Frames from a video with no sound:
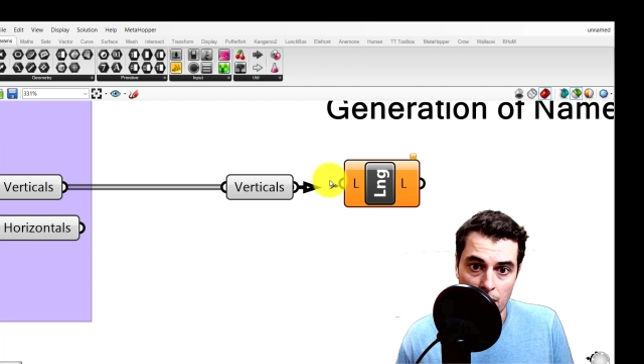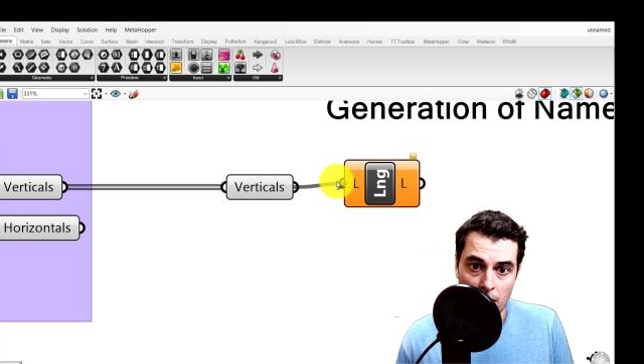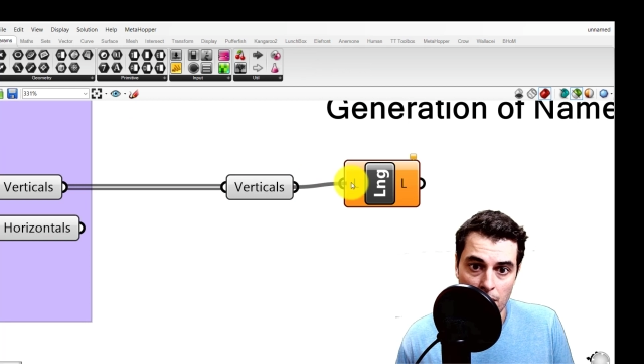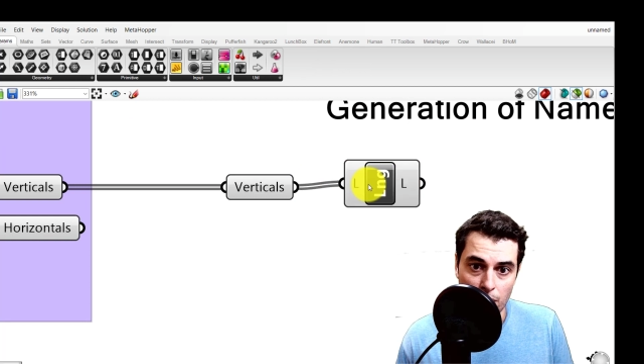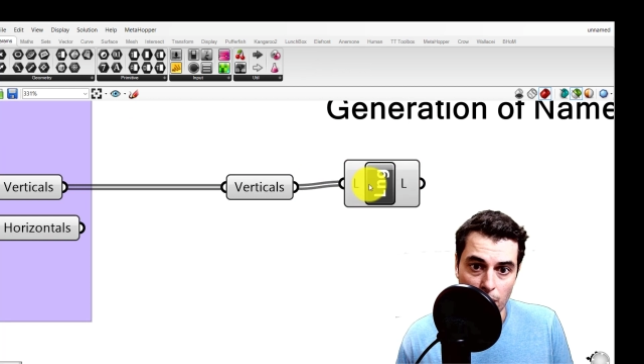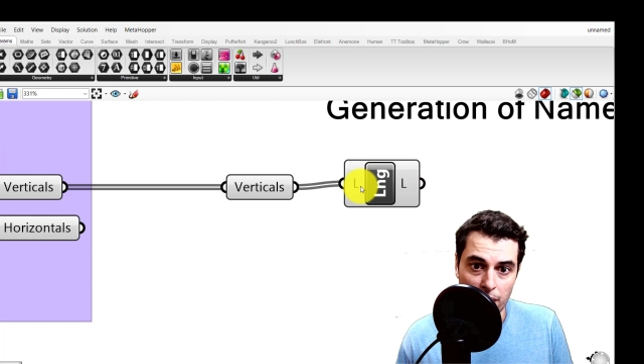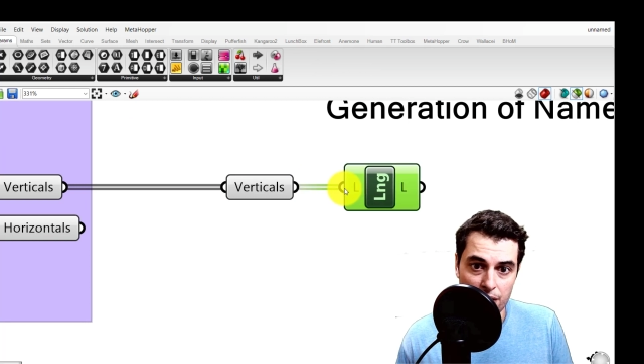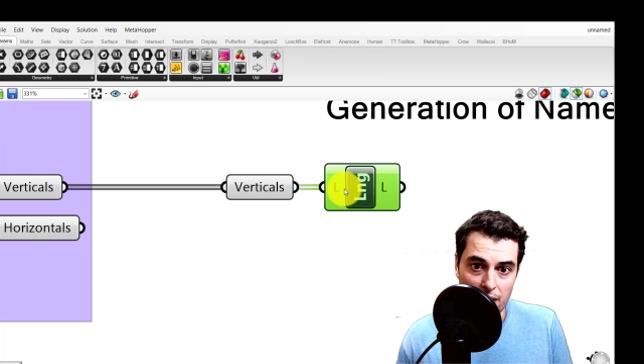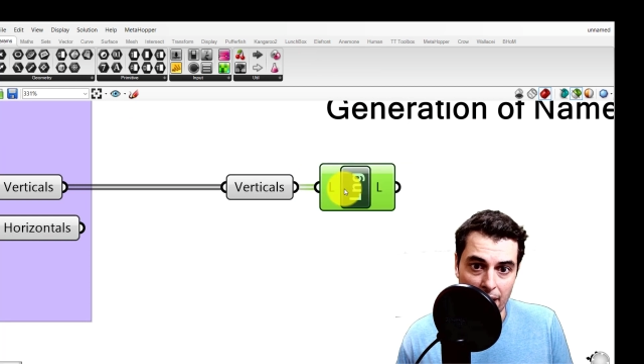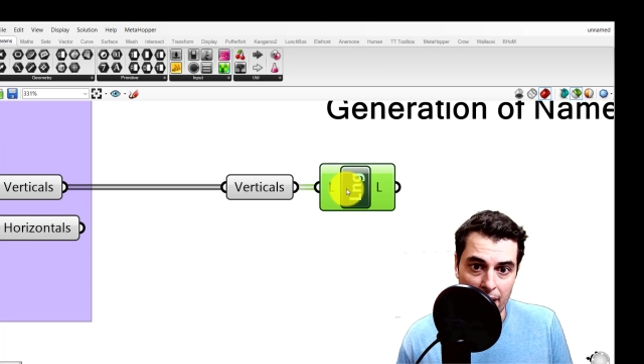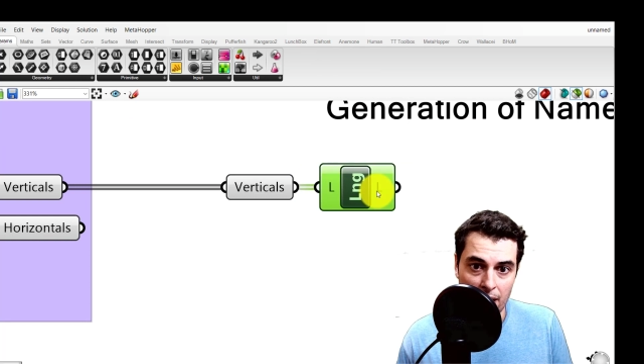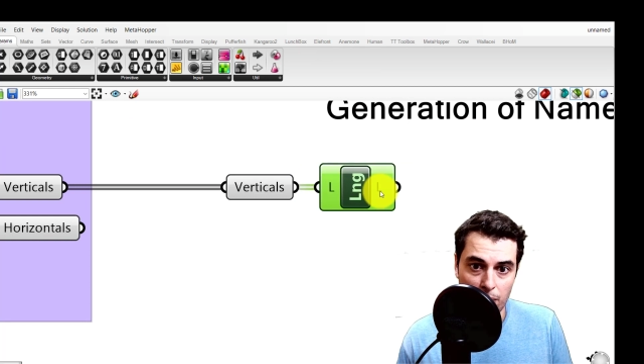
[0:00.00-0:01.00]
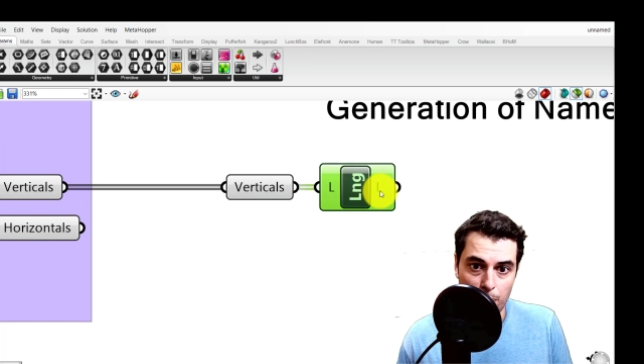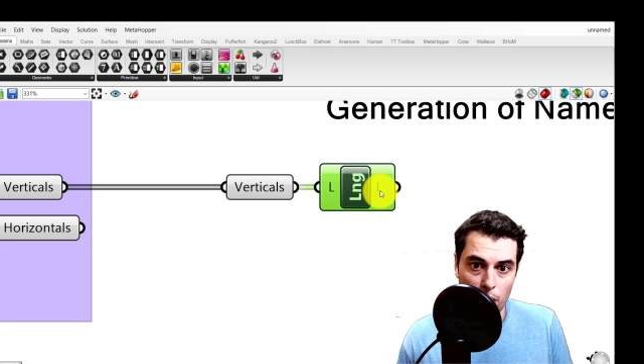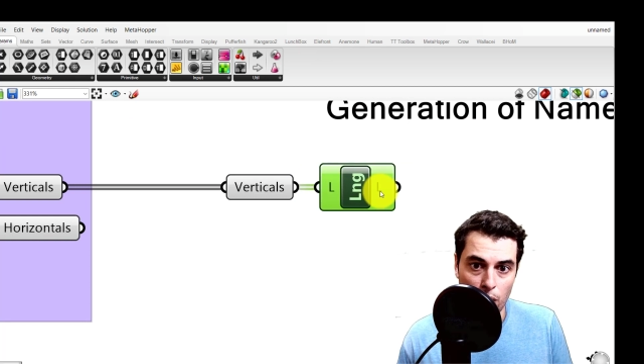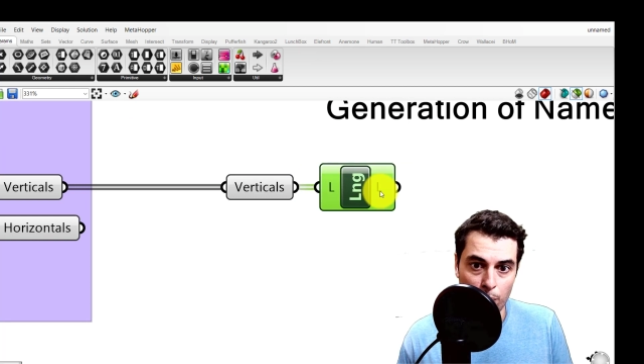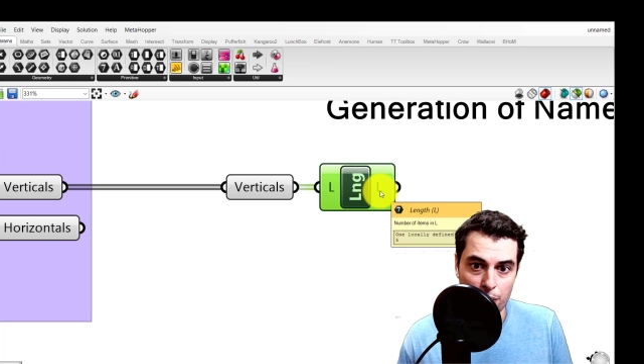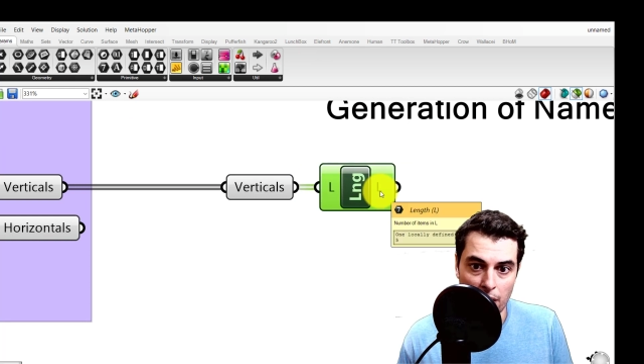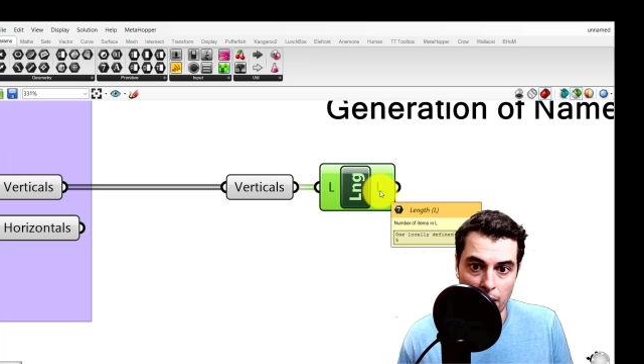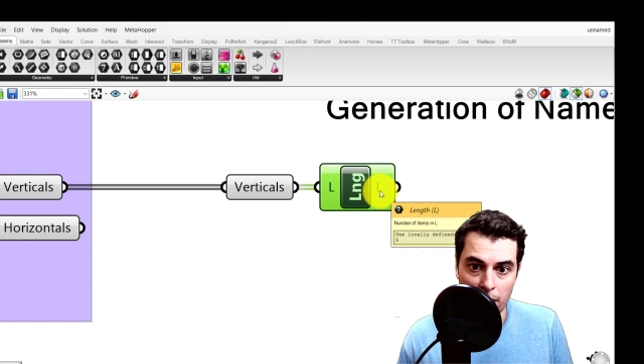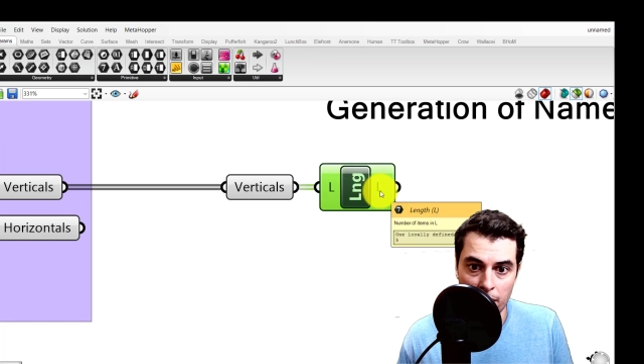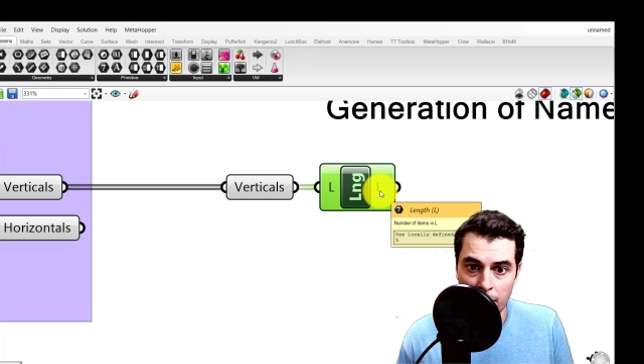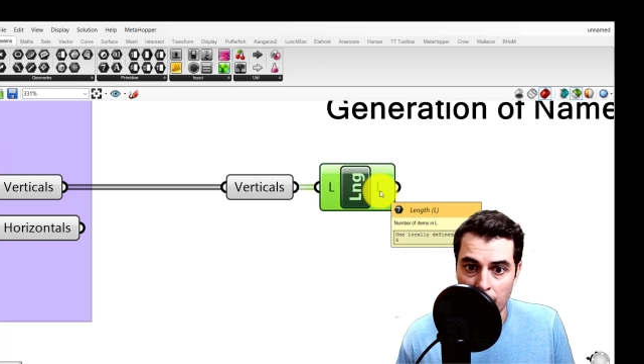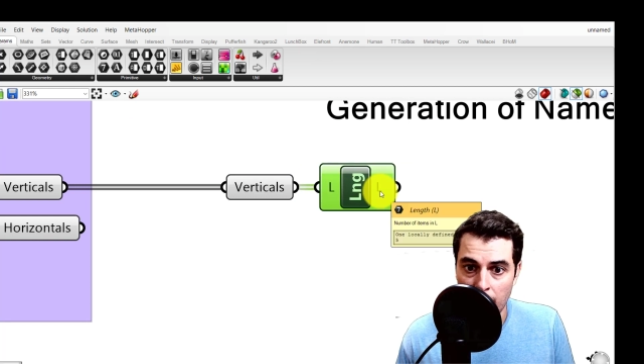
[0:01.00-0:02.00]
So list length, boom,
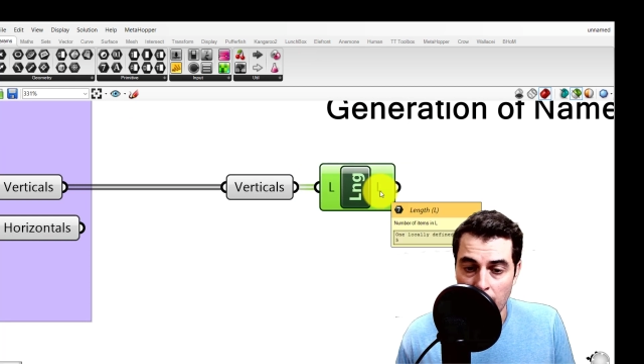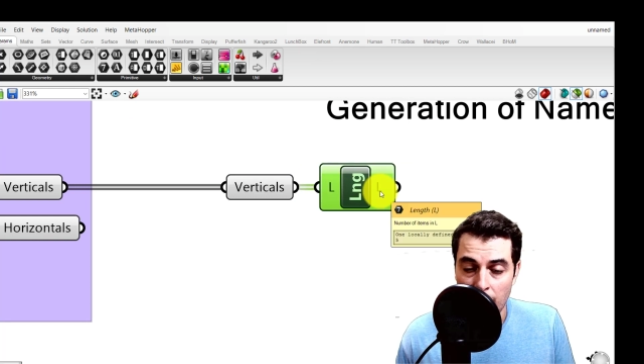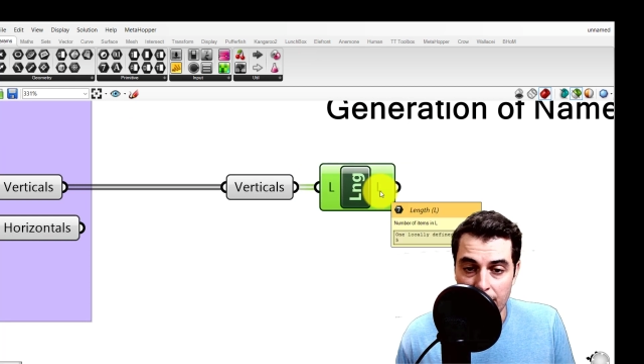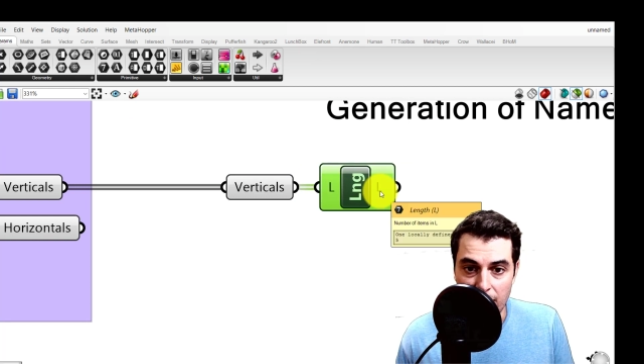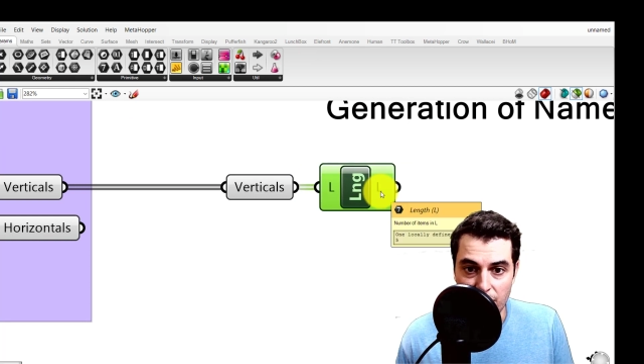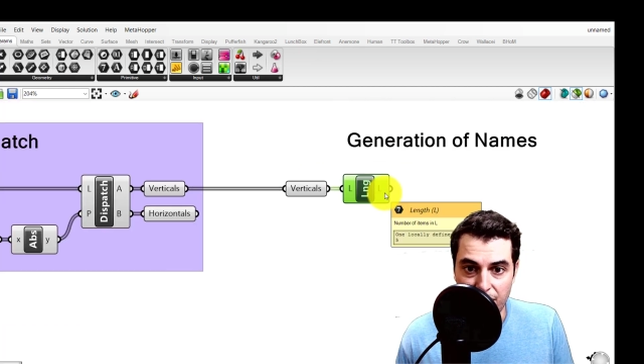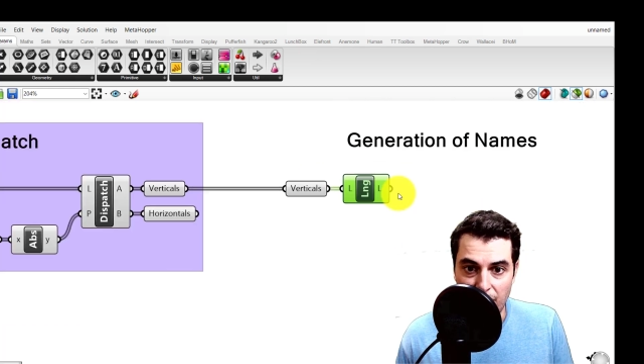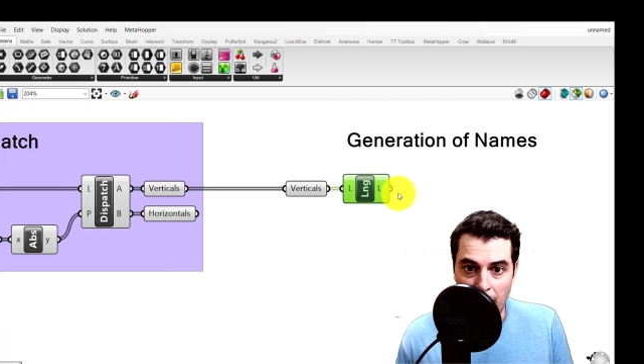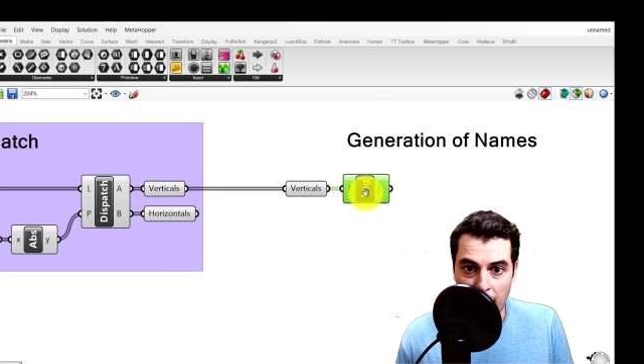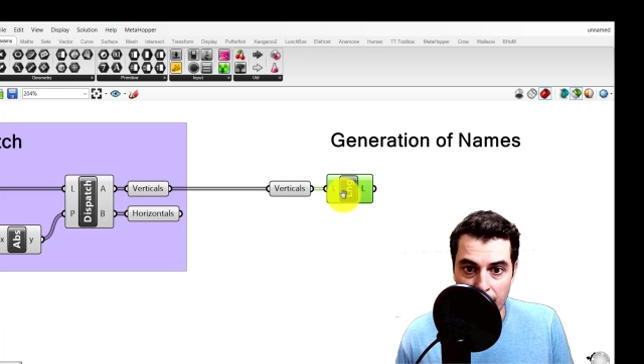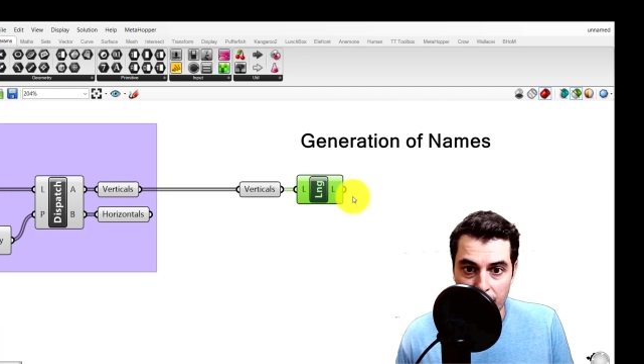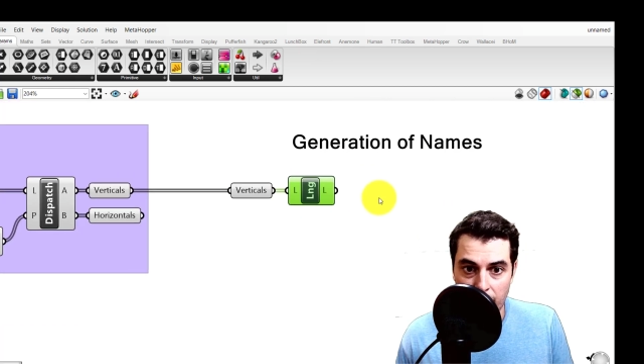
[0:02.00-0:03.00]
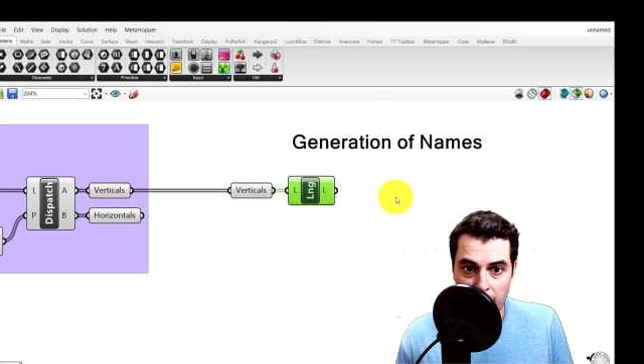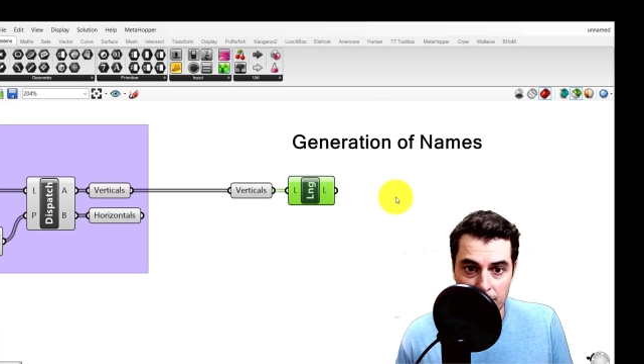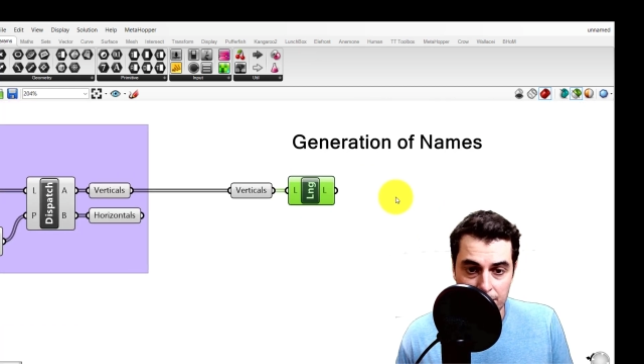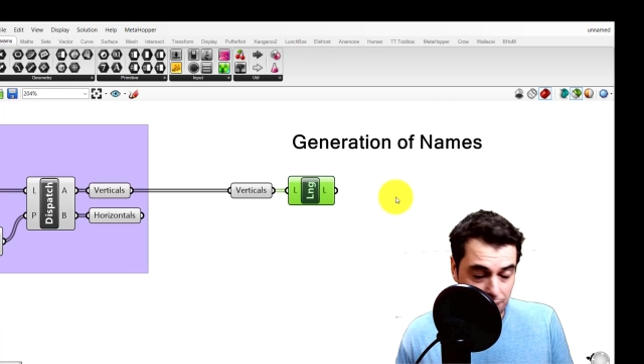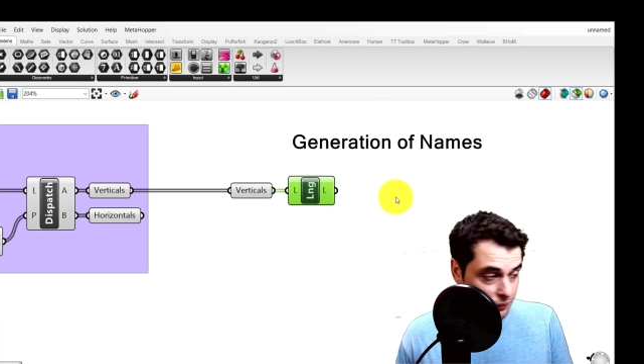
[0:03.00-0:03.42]
done. That's 5, right?